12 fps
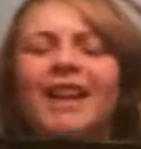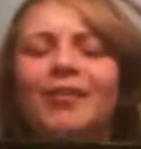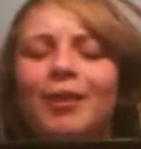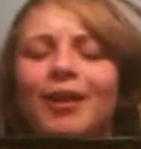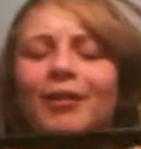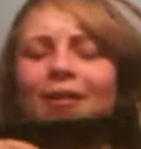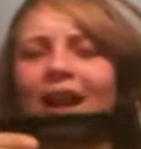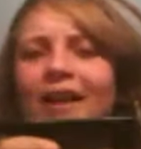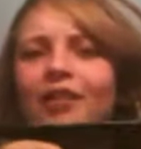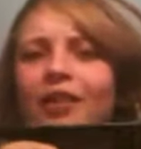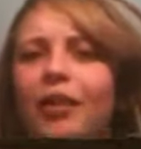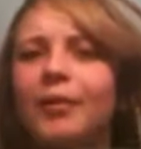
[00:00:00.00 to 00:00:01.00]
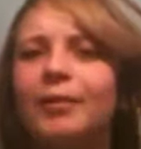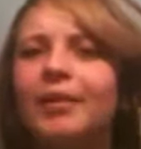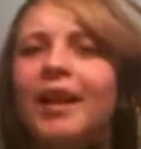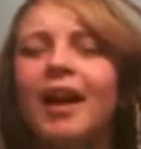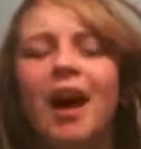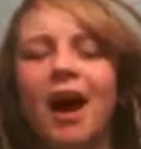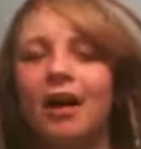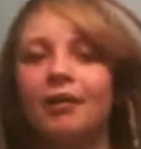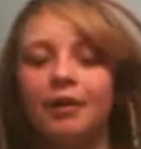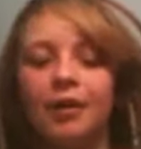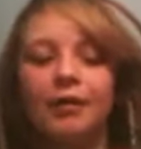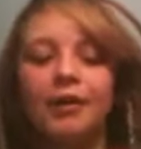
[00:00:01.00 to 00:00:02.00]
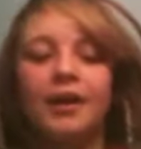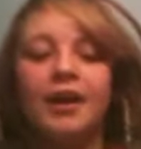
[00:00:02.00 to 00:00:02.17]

it's one of those Acer combs. I don't know.